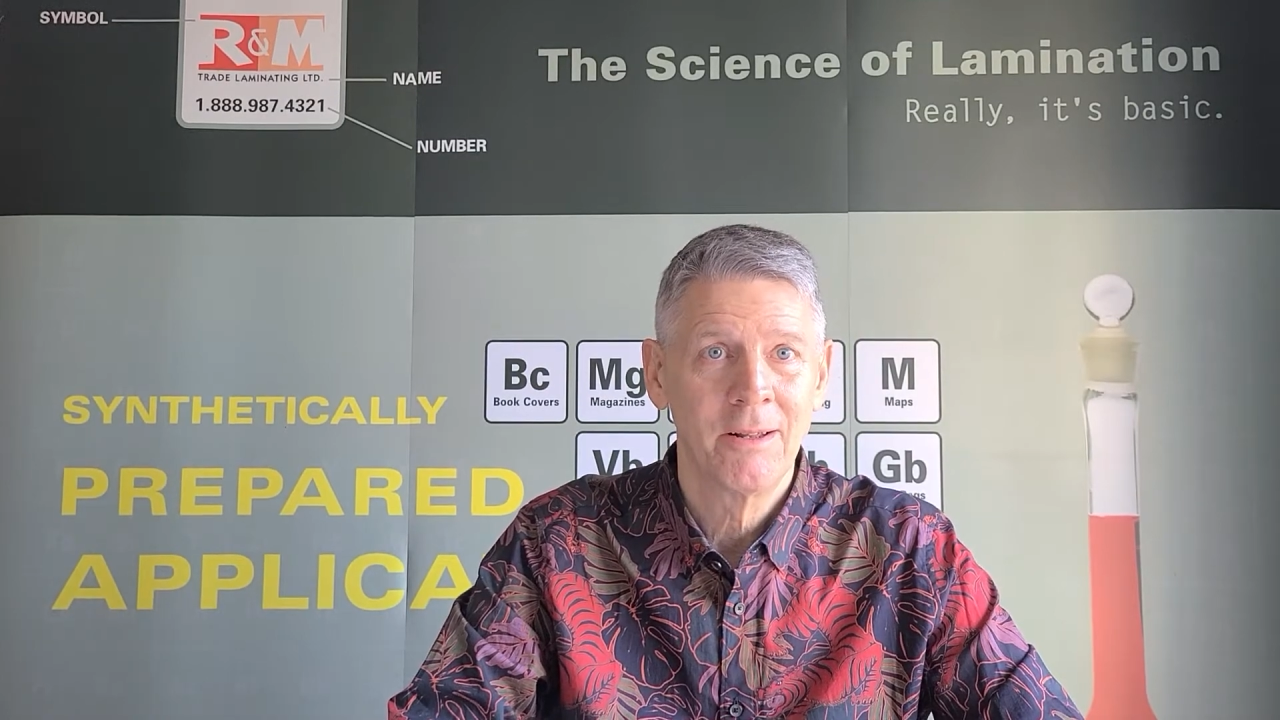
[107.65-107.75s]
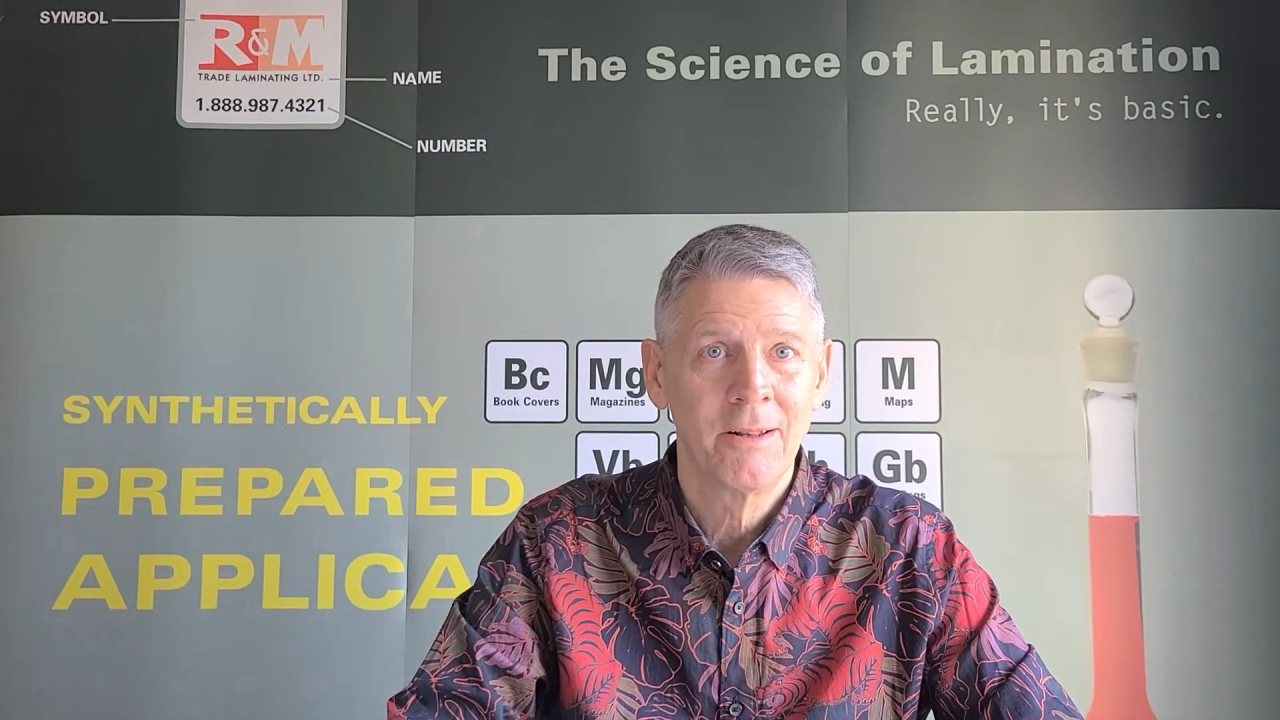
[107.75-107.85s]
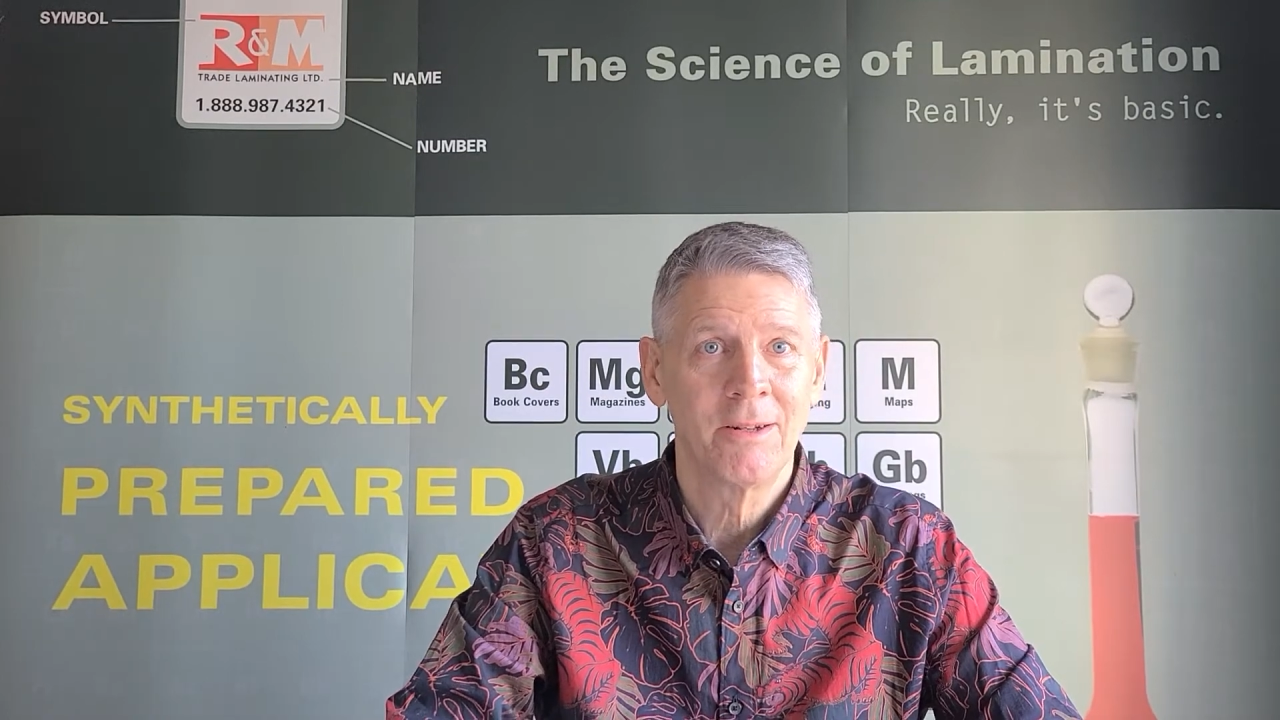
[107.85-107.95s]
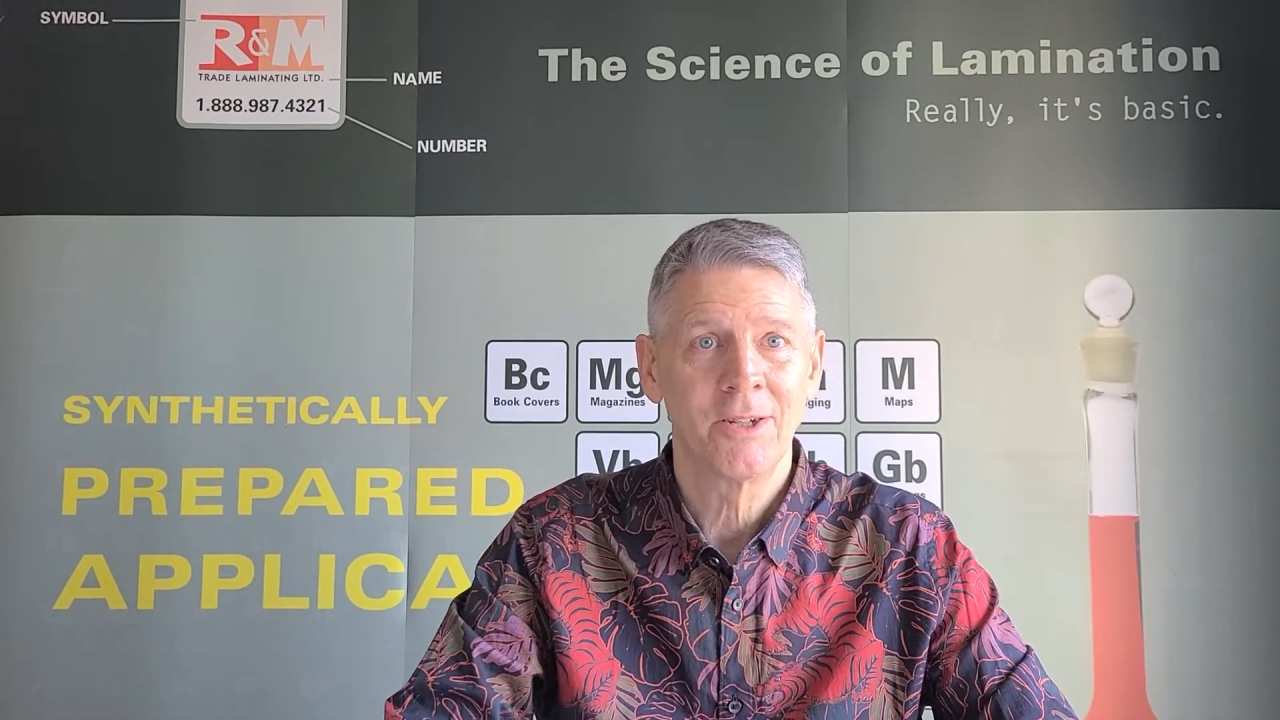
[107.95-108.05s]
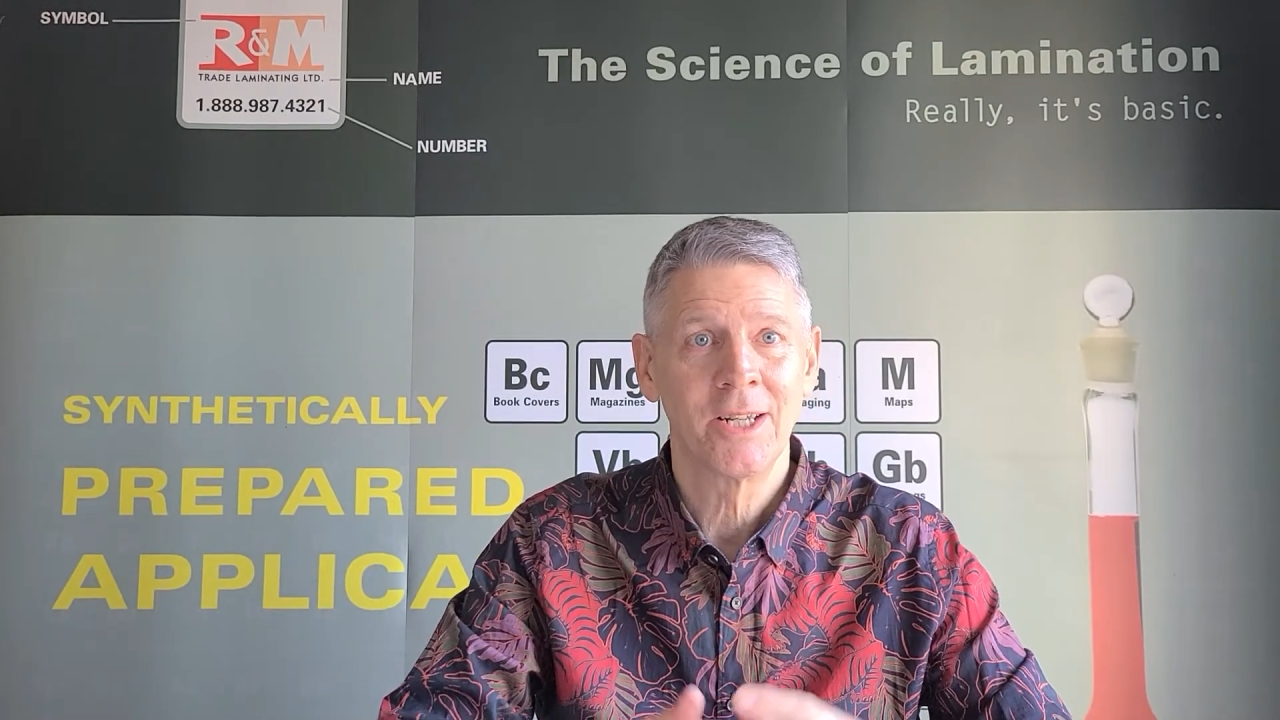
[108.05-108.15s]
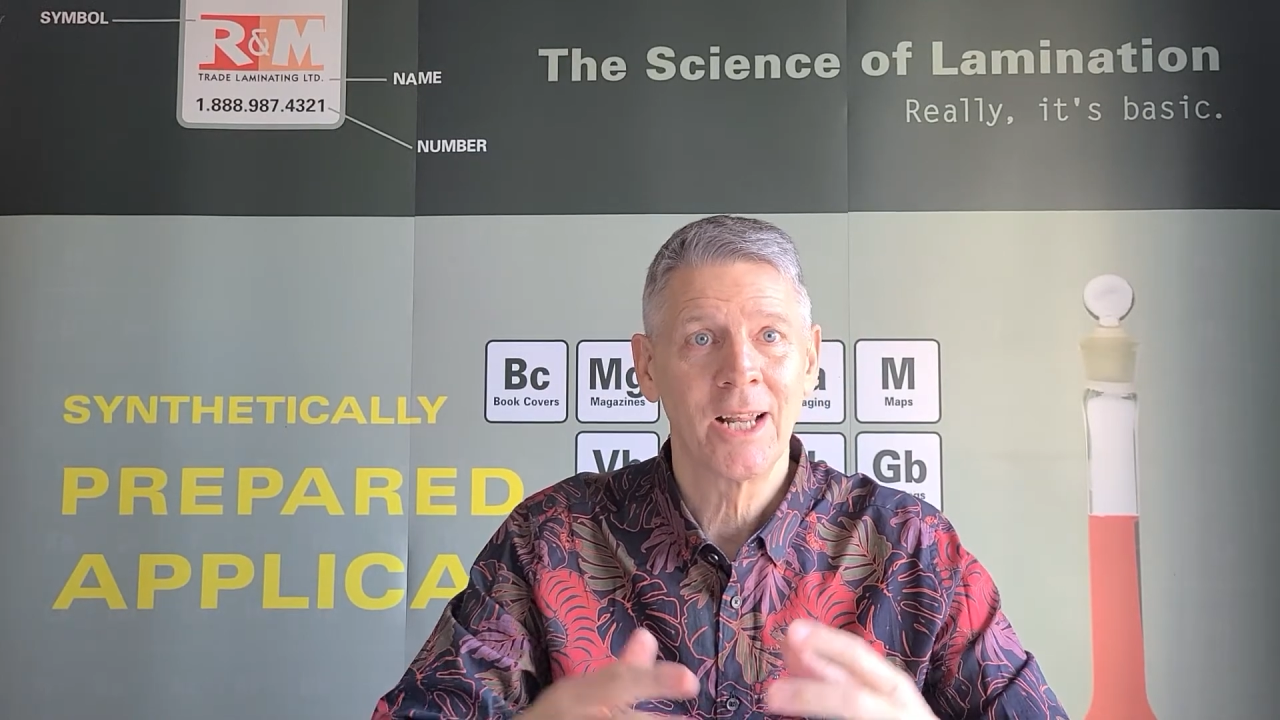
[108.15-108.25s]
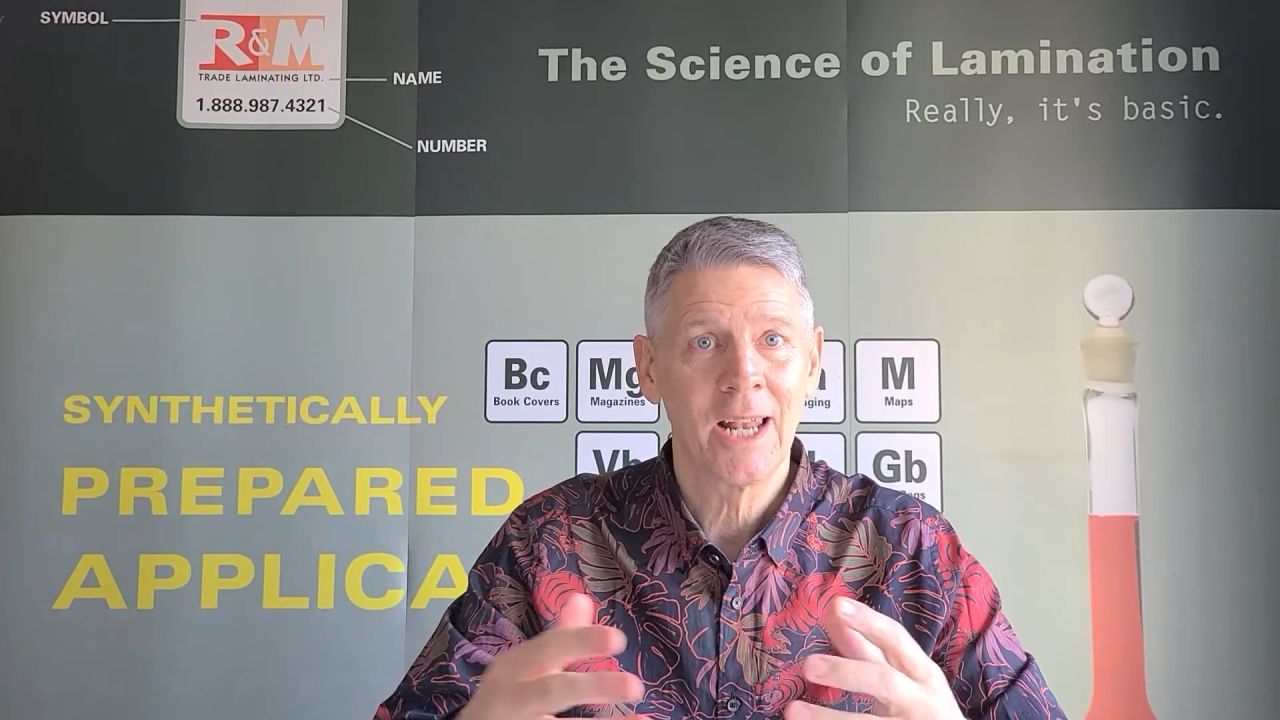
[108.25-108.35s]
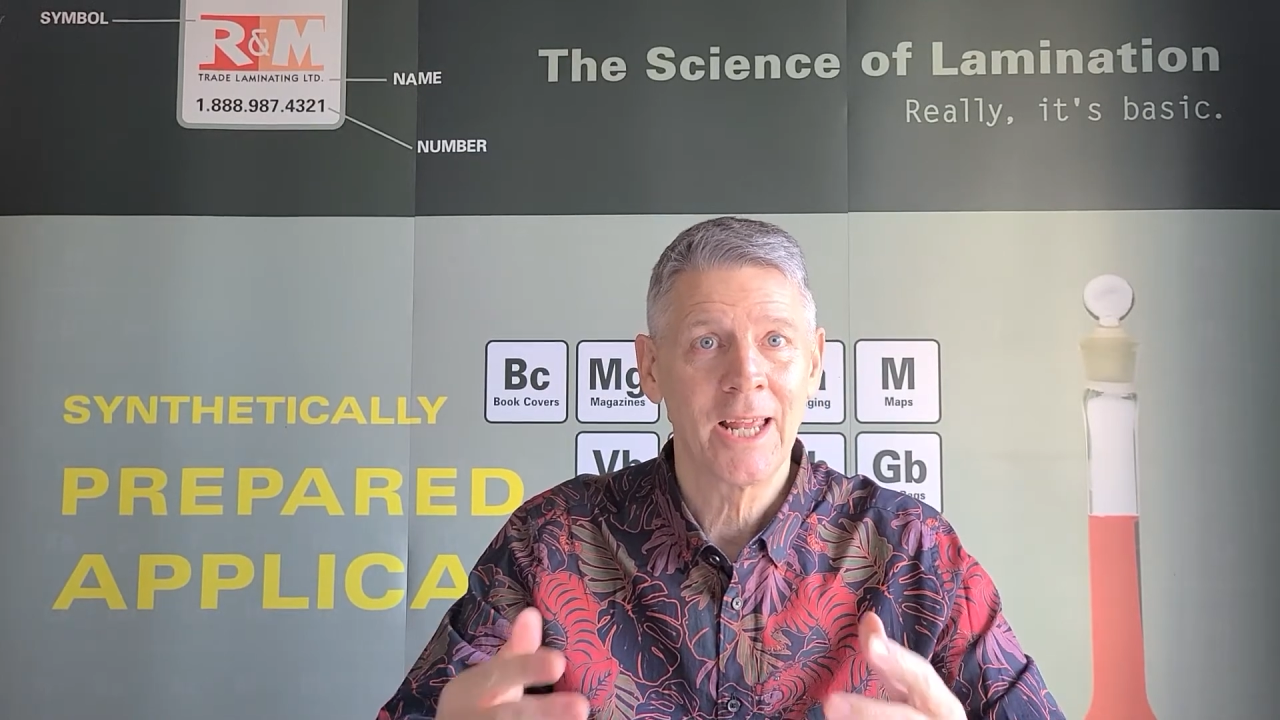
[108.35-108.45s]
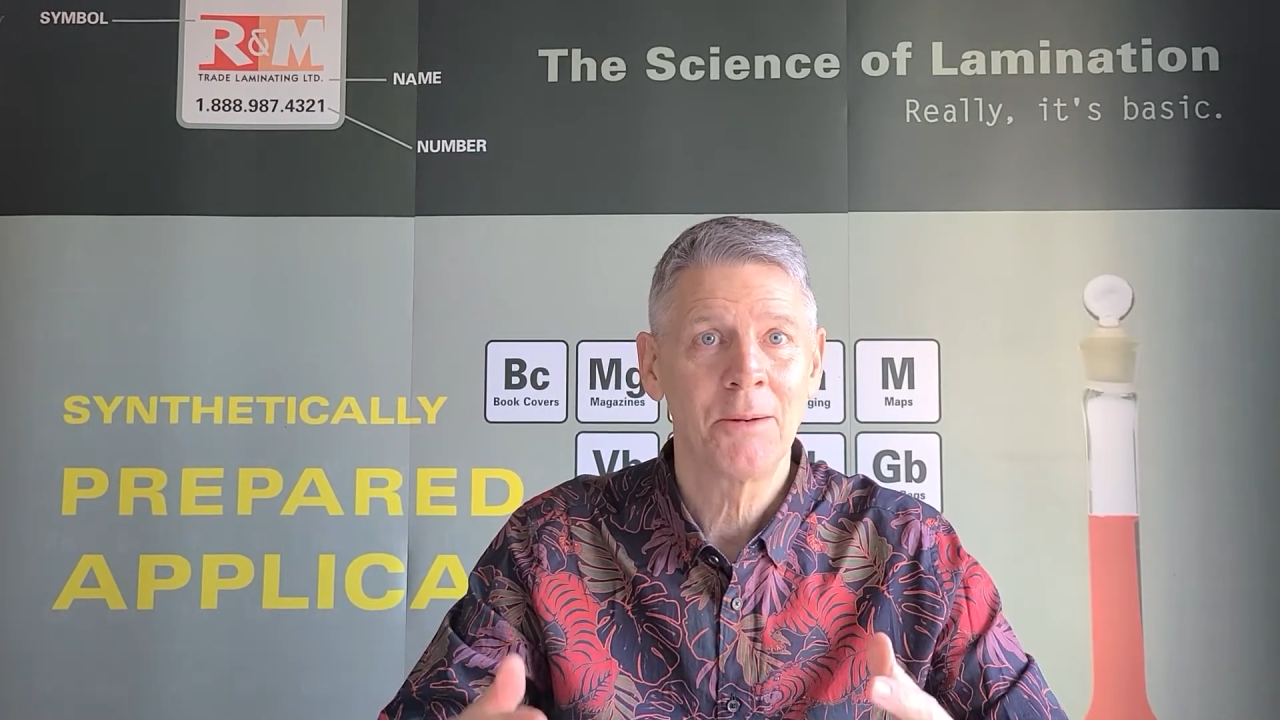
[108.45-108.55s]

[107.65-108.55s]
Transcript: There's a delay